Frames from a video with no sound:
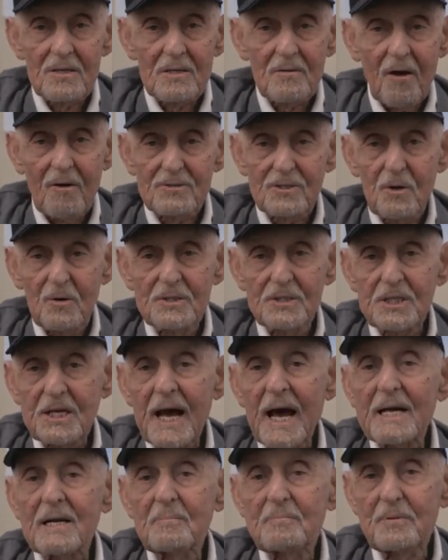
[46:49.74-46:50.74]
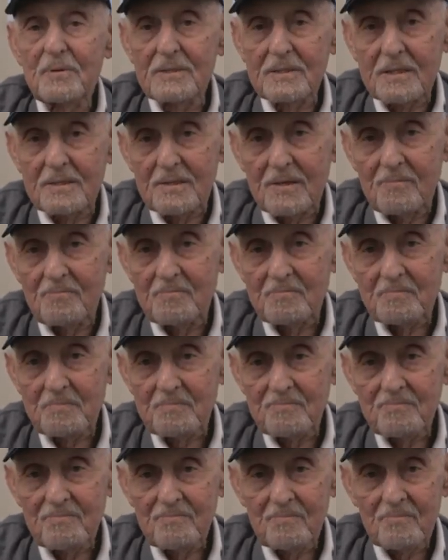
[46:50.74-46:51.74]
I was always catapulted
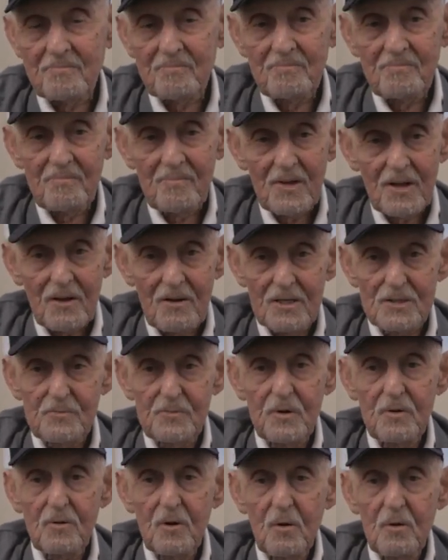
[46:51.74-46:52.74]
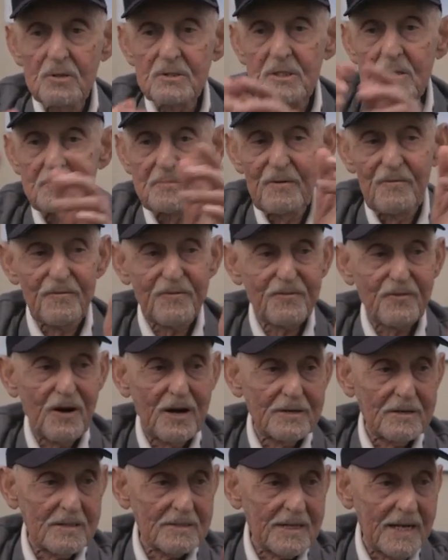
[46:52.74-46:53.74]
because we were always up in
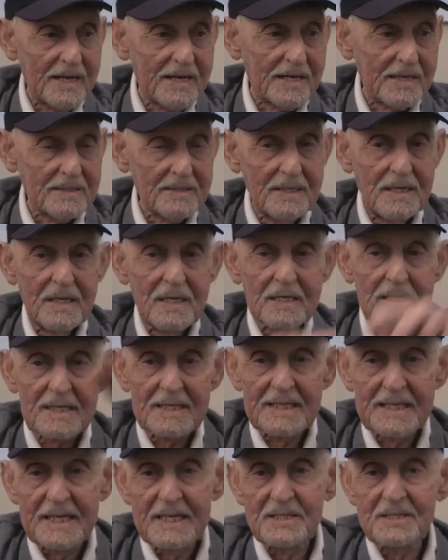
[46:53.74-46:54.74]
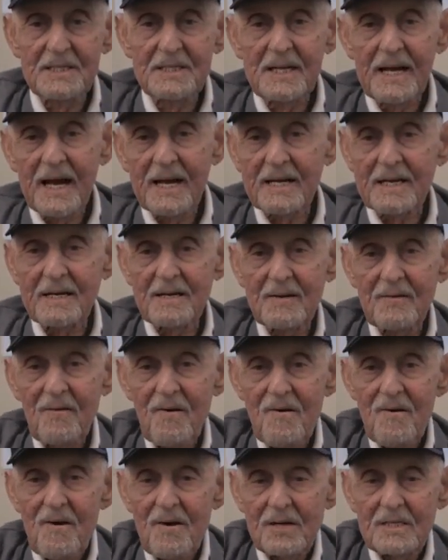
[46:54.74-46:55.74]
front. They had a clear the deck.
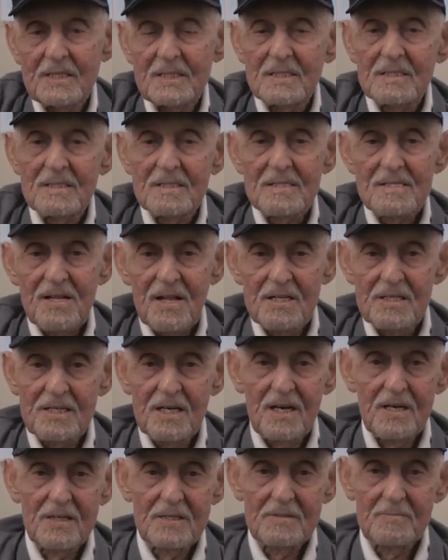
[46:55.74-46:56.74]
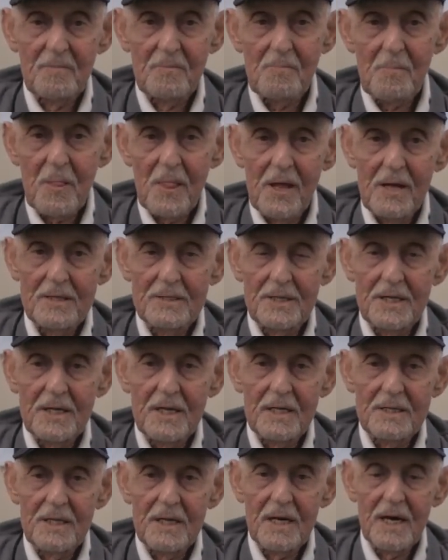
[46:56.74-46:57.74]
So
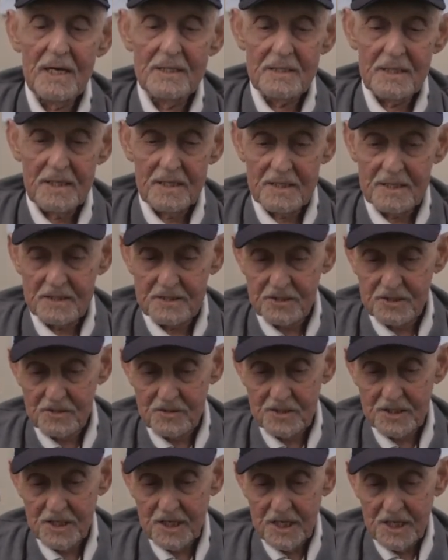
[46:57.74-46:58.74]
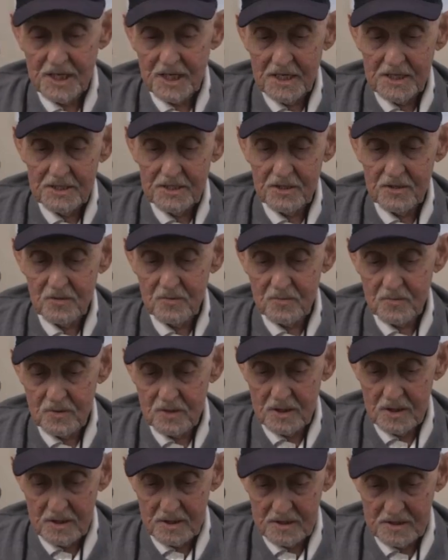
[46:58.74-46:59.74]
the the idea that you you
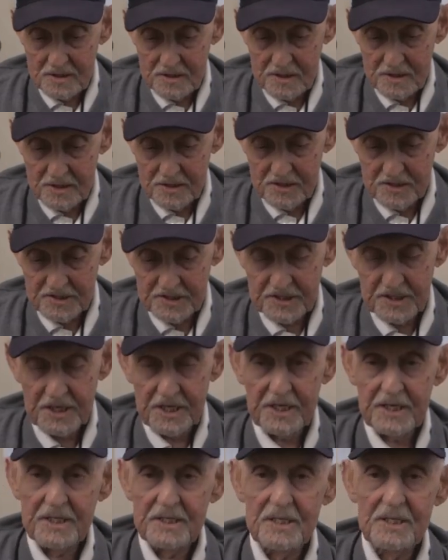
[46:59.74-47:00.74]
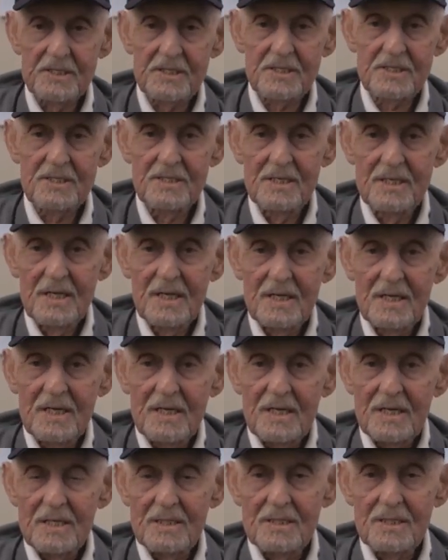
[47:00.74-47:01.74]
uh, you're sitting in this
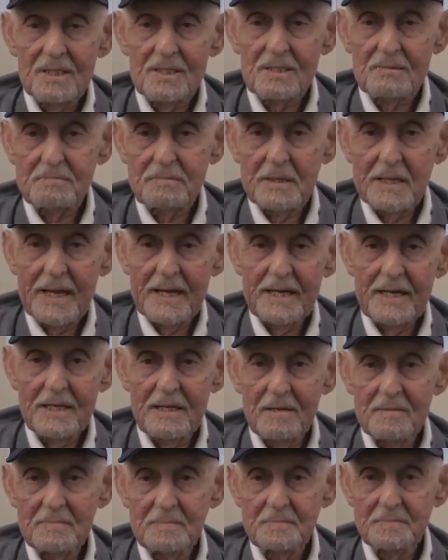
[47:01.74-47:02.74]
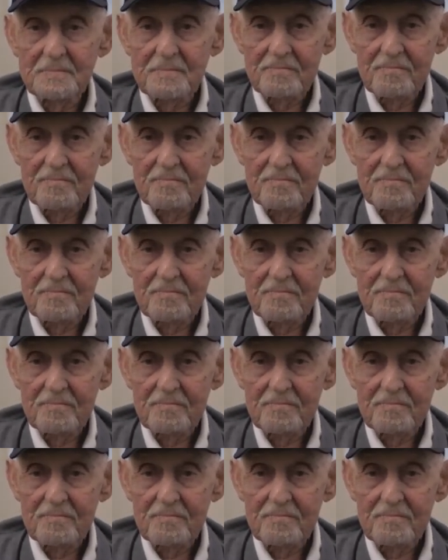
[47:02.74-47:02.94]
in this plane,